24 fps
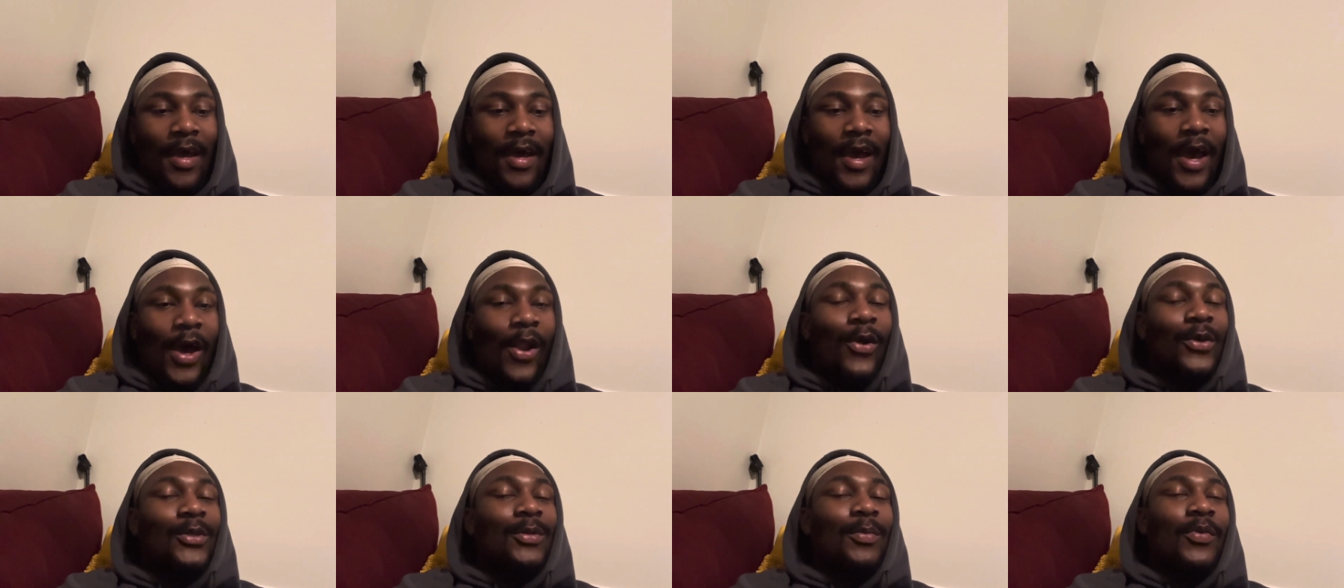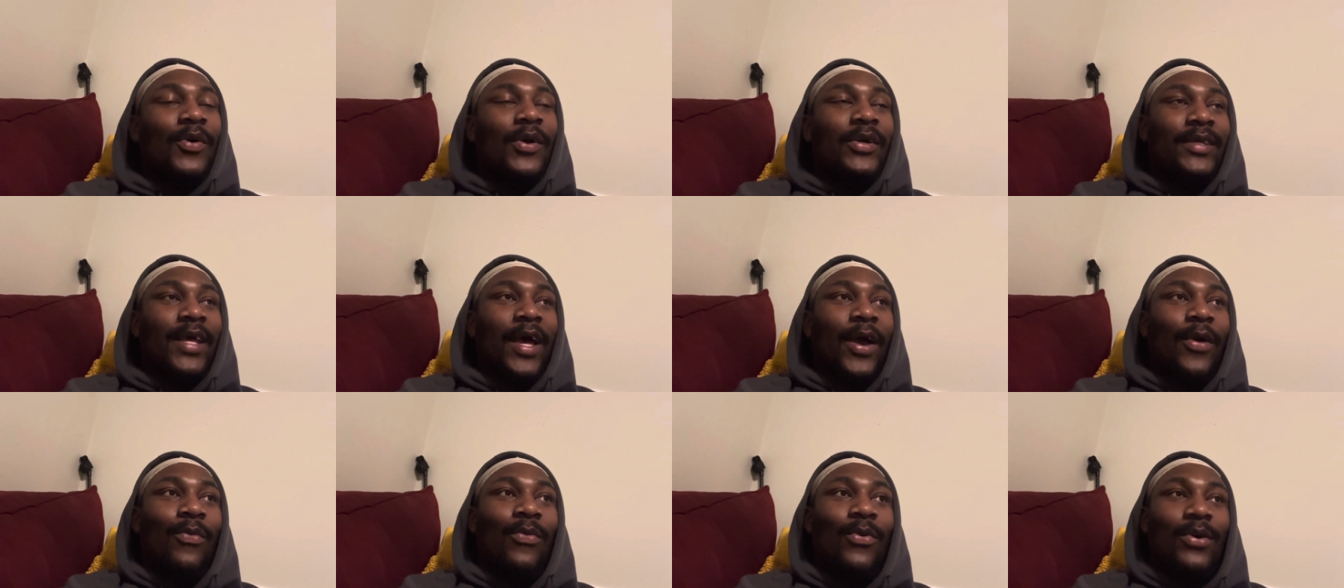And also because
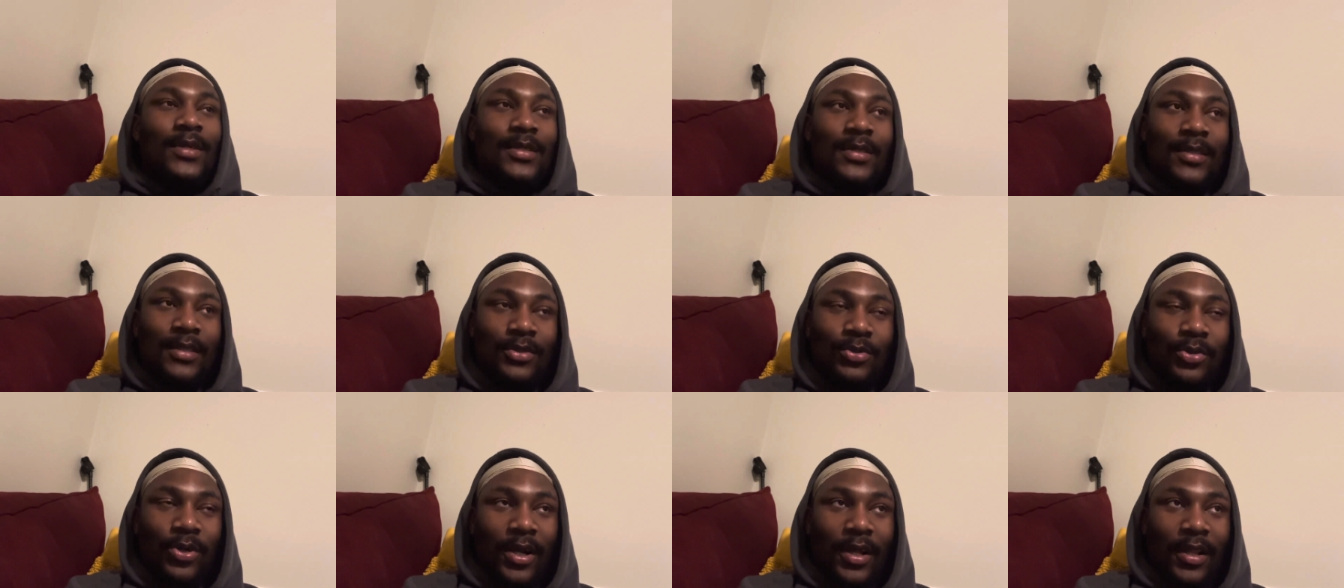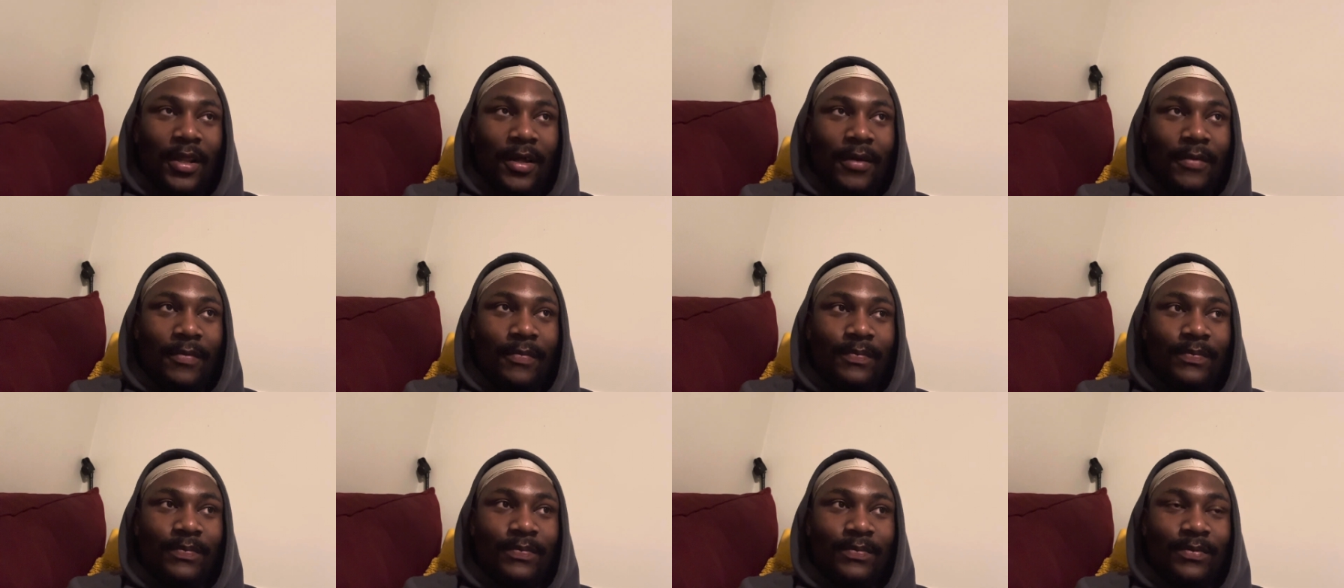I watched the trailer
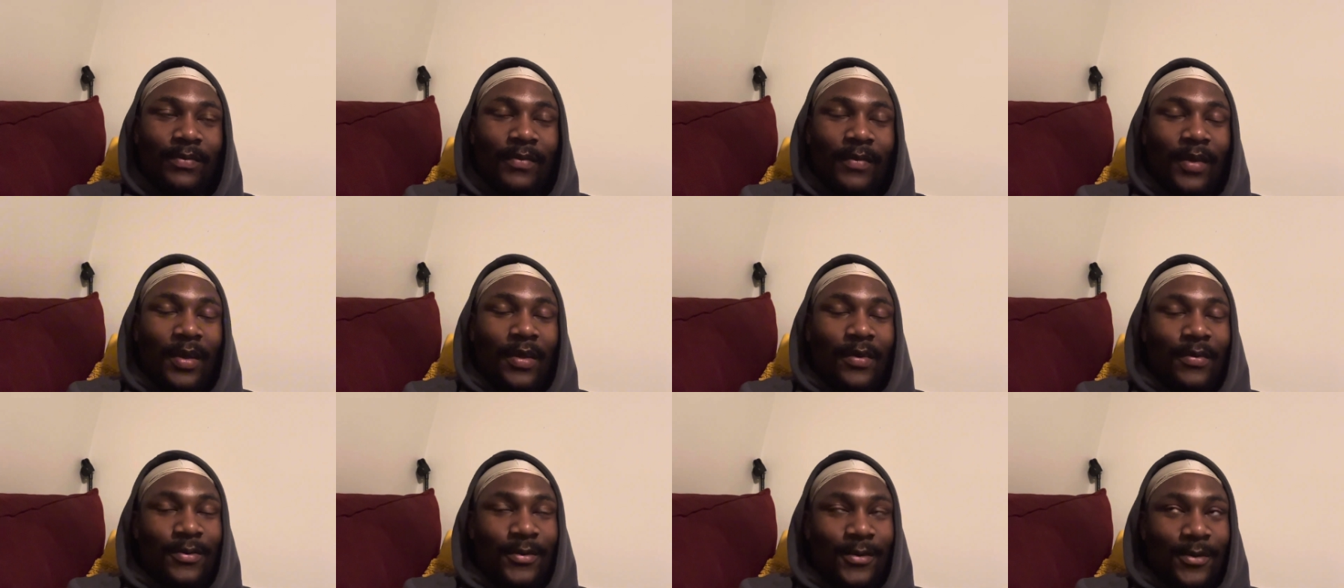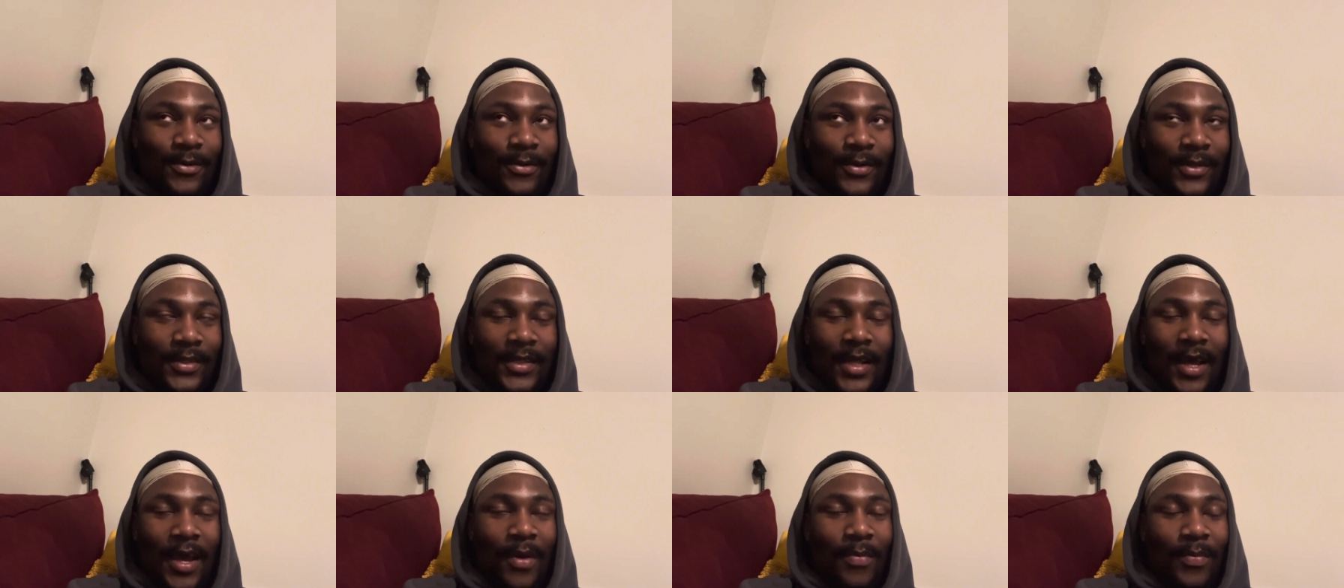in full, it's
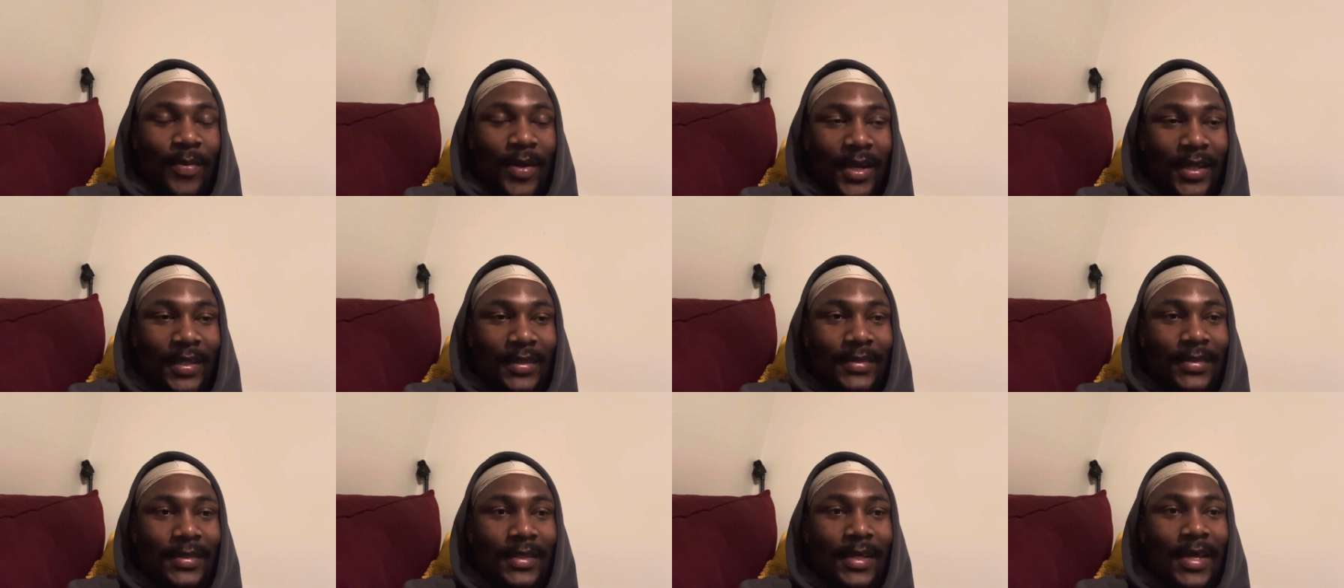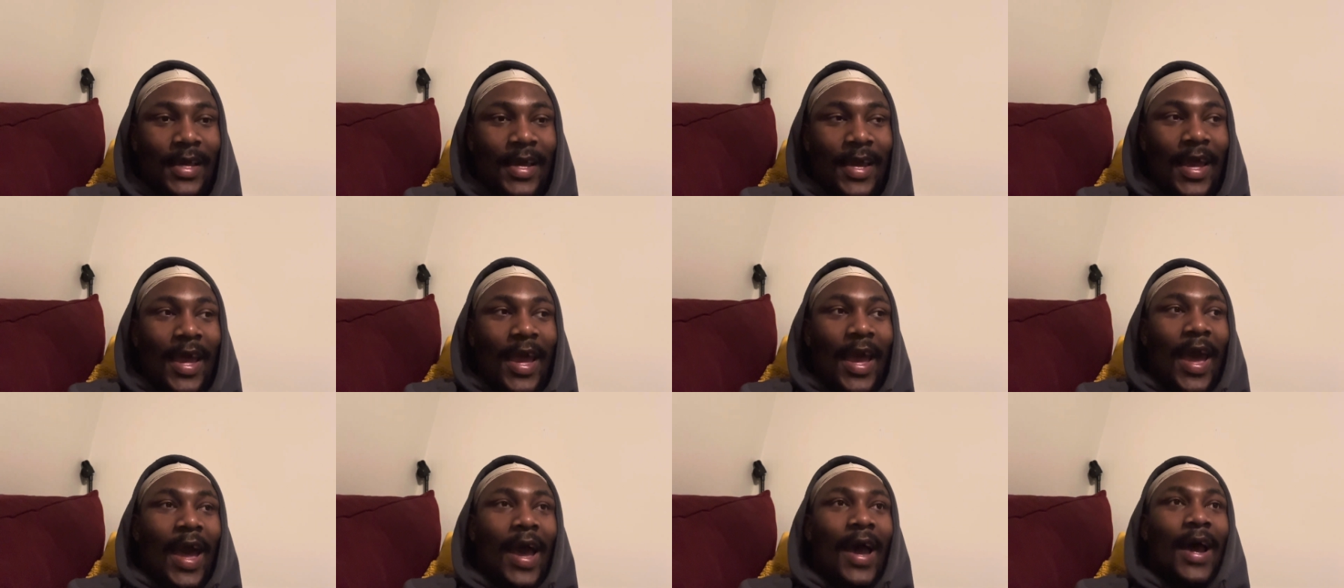like a minute,
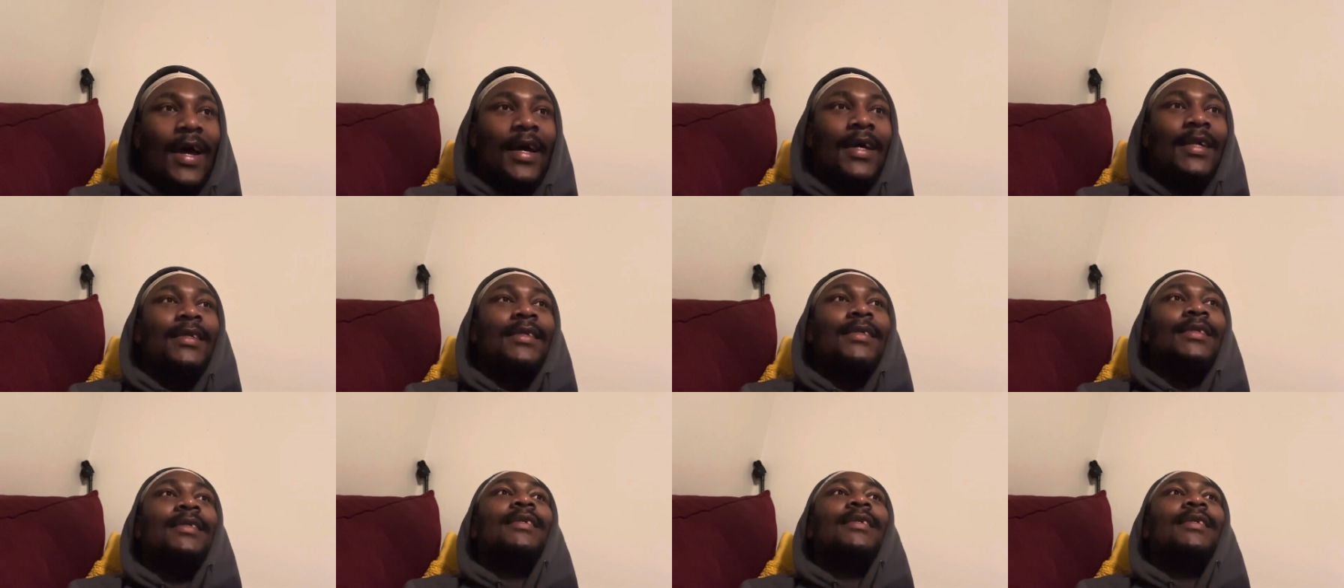and